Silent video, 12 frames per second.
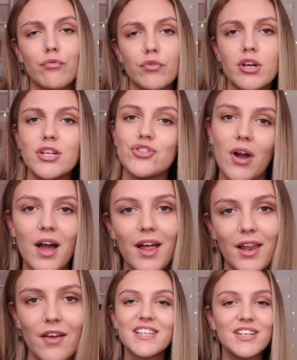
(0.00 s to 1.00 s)
free
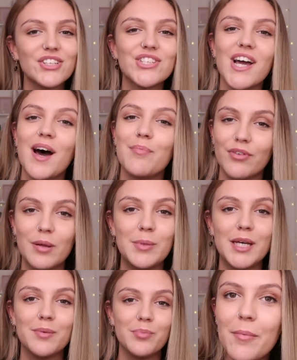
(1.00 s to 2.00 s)
trial Skillshare premium.